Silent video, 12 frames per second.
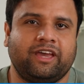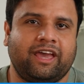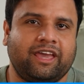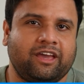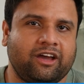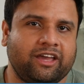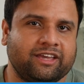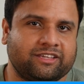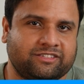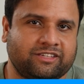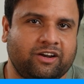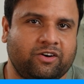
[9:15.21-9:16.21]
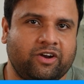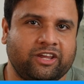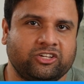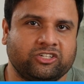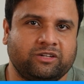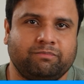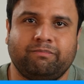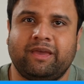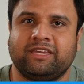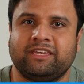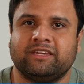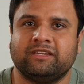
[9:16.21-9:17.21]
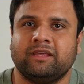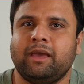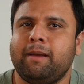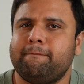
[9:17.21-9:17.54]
A I acceleration, making it